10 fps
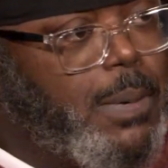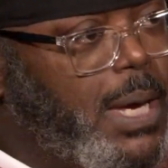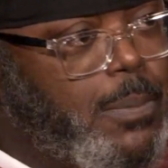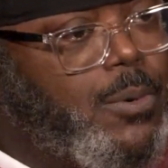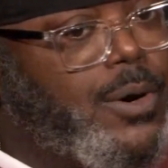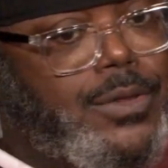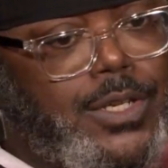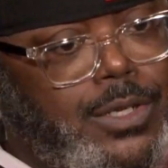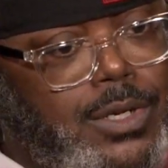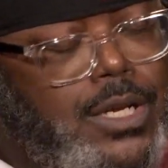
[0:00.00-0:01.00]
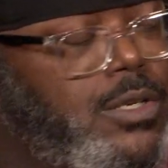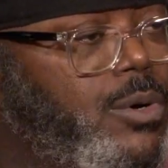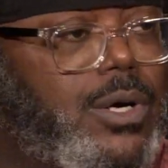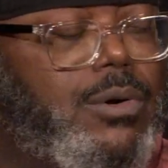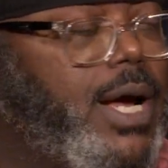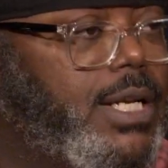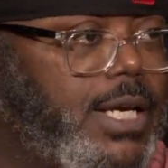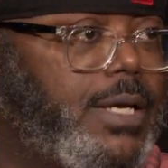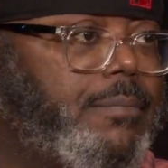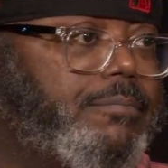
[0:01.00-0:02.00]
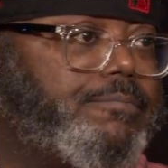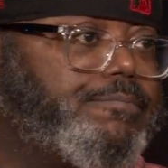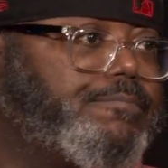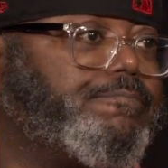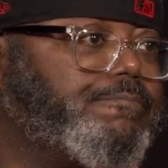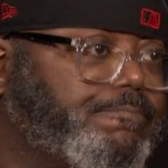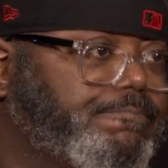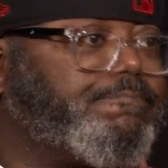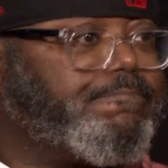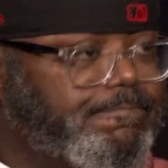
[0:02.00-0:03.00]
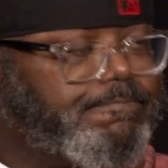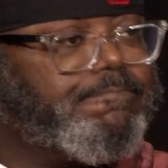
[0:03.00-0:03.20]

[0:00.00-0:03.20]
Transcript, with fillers: paperwork, then you didn't do it correctly. All right,